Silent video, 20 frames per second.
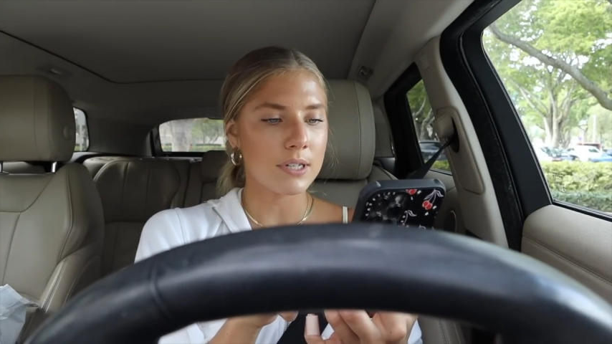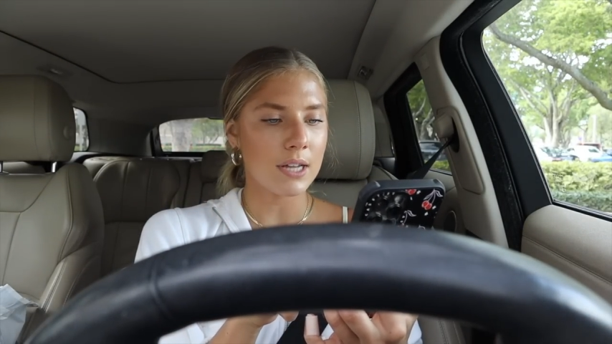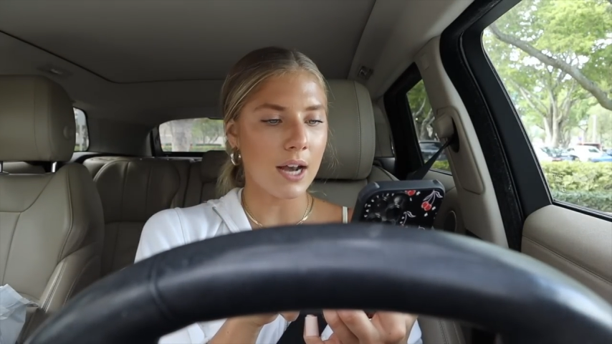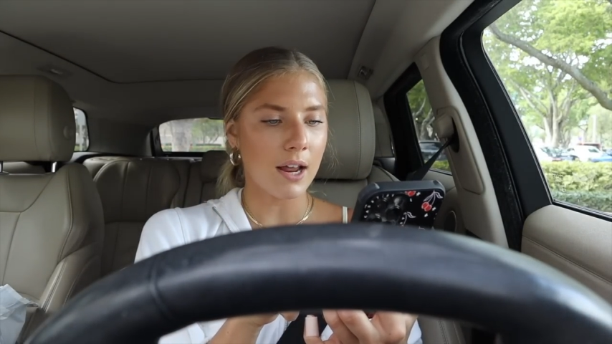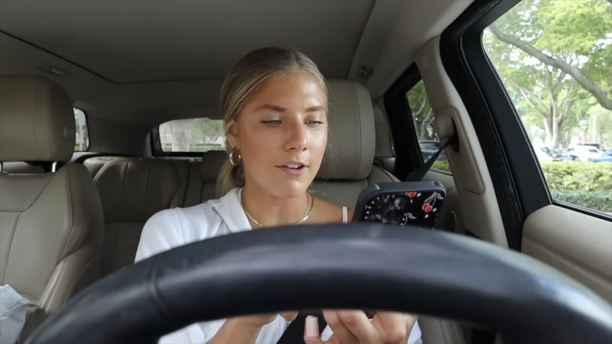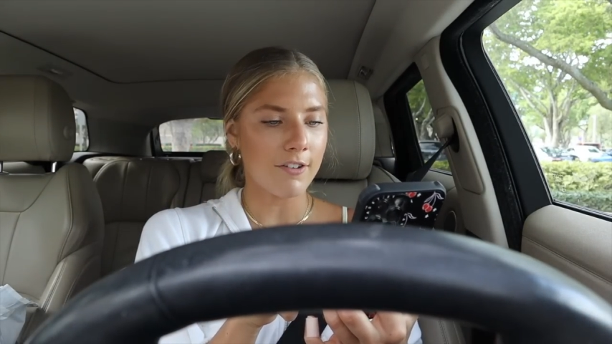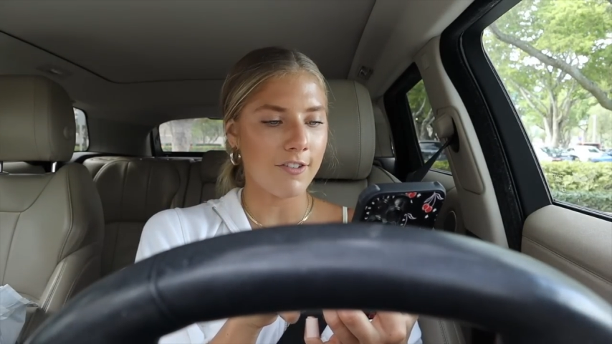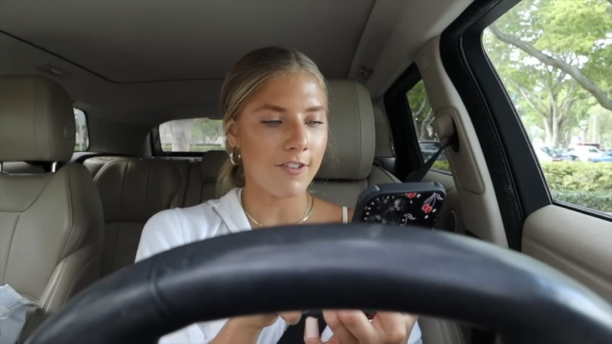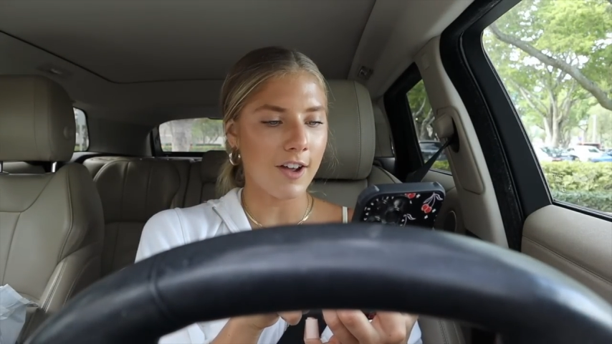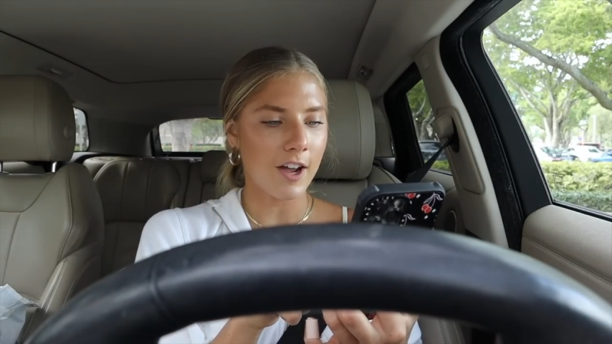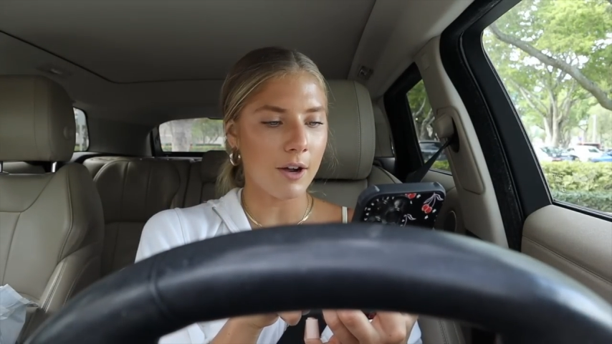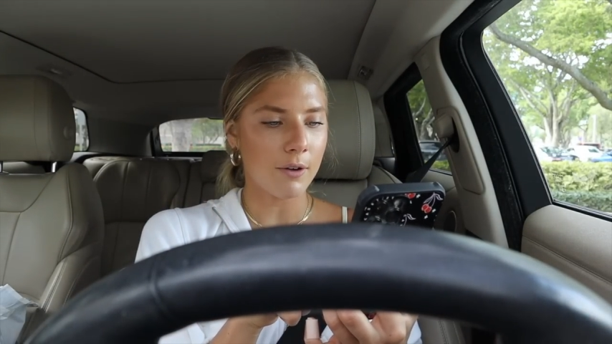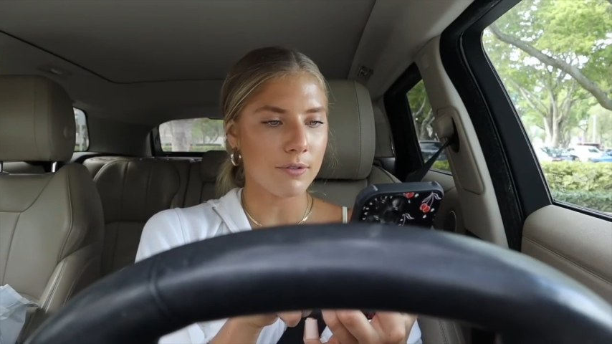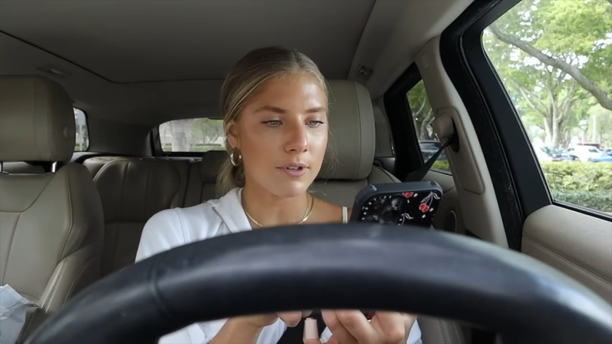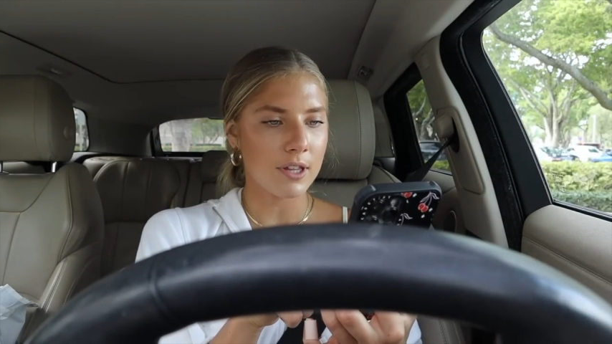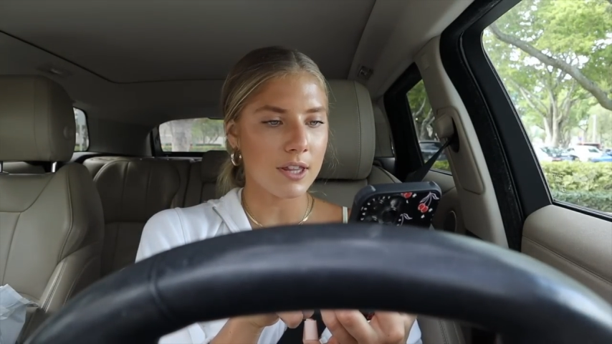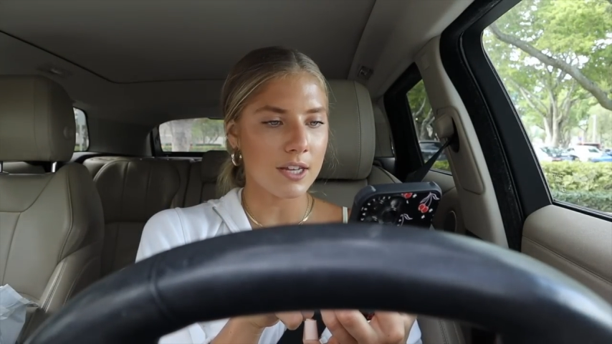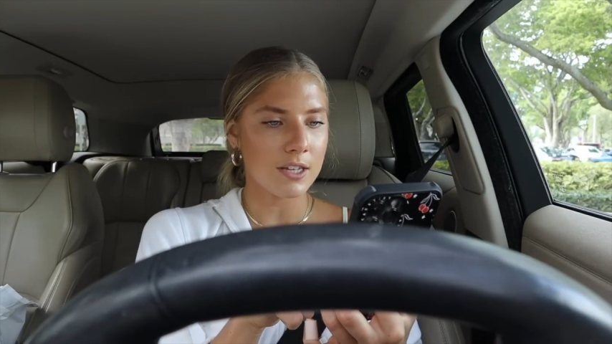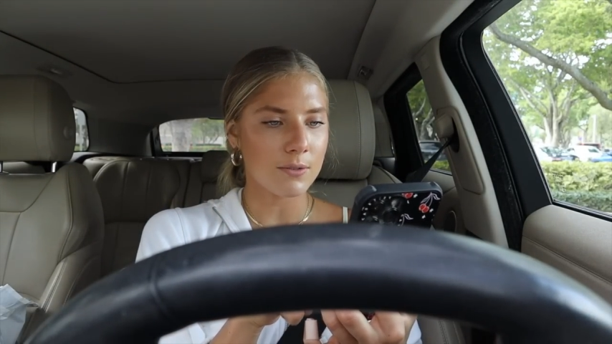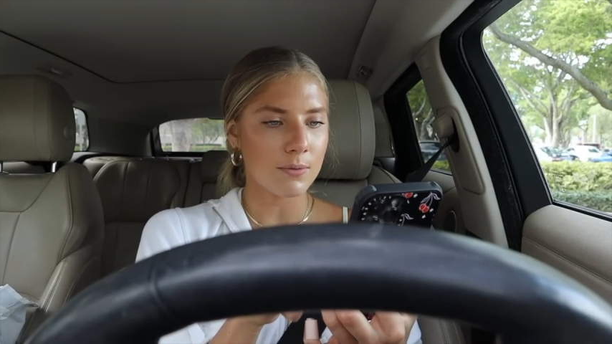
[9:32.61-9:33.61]
and I
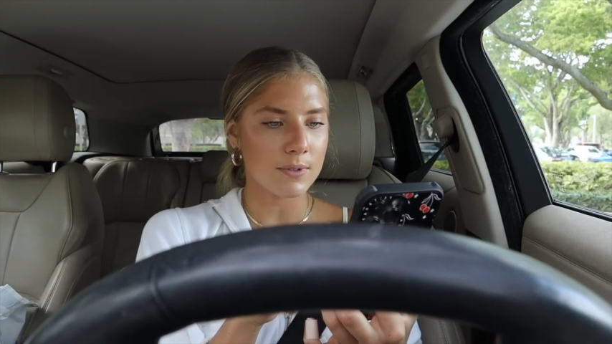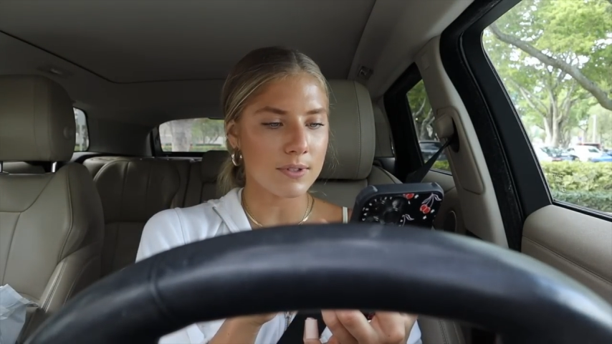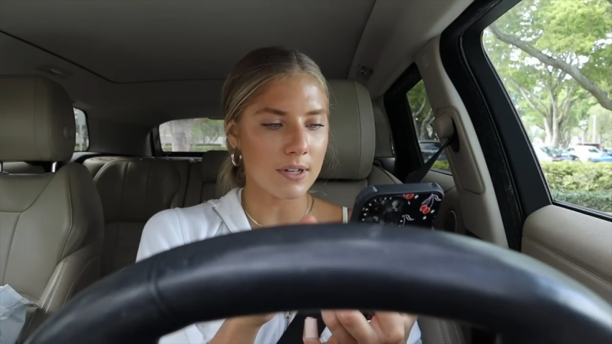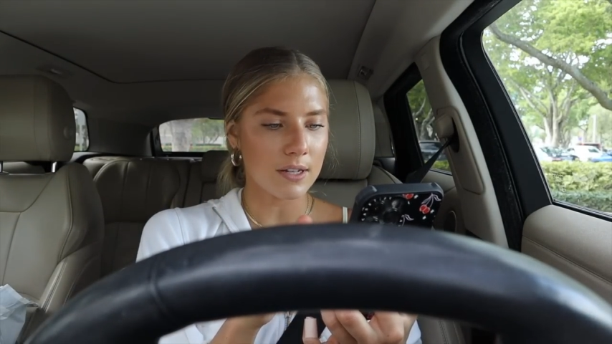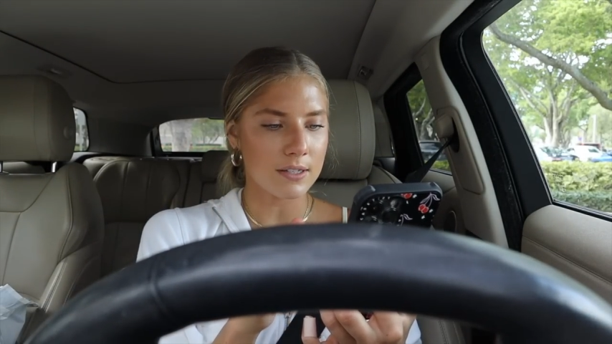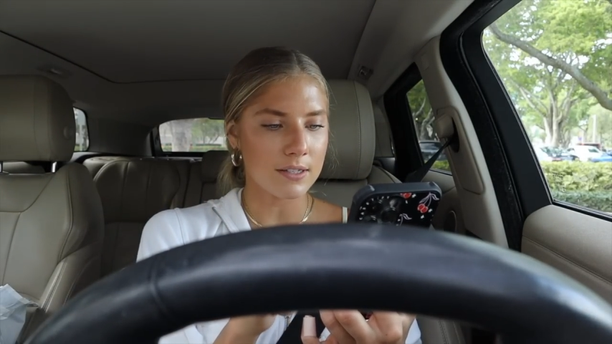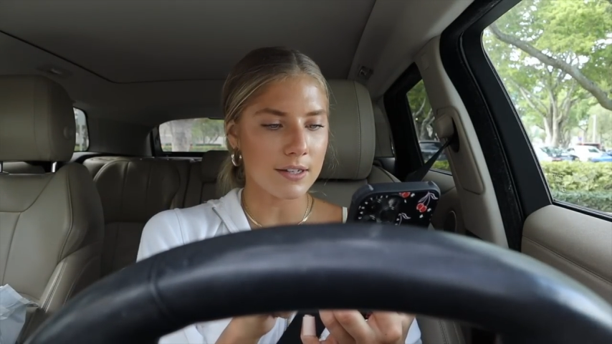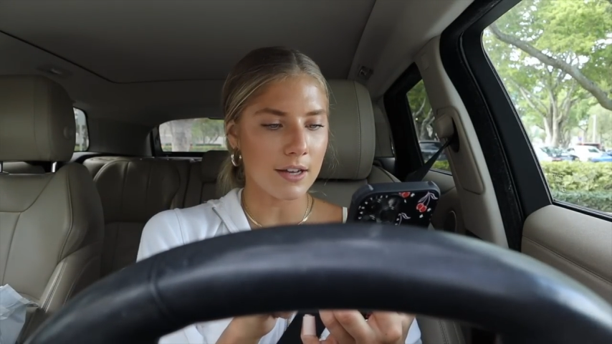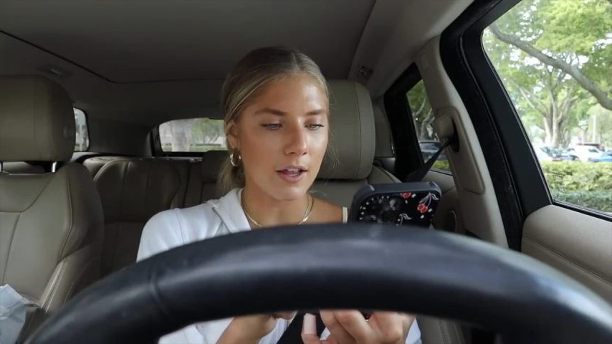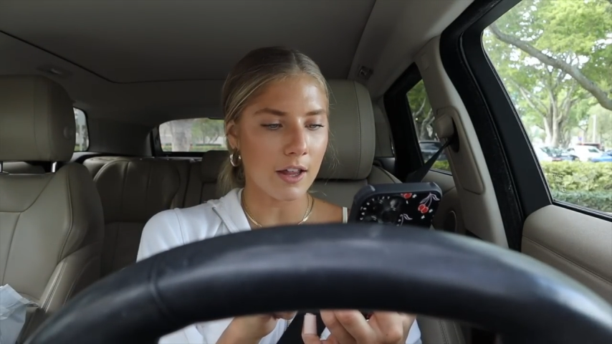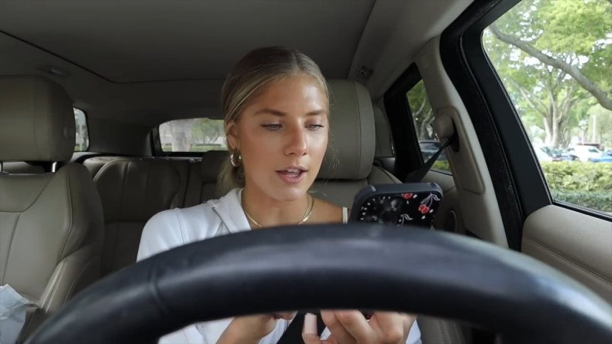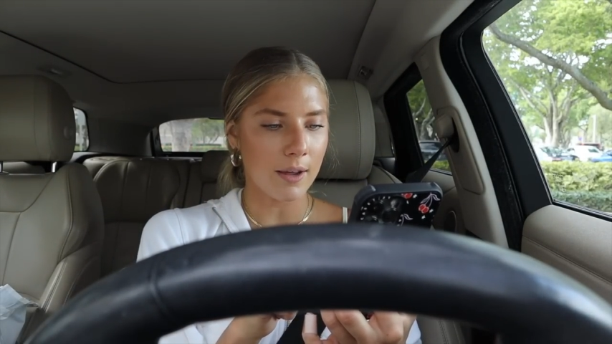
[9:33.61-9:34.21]
found these ones on sale